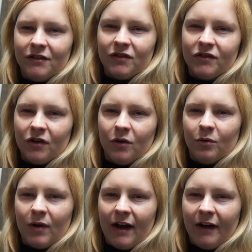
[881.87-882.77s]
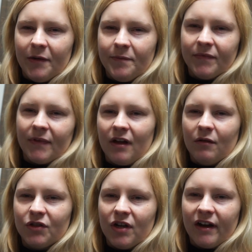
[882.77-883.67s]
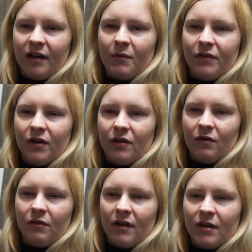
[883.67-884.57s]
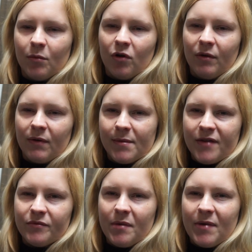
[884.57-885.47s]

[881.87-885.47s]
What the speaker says: So I'll check in with you in the morning when I'm having my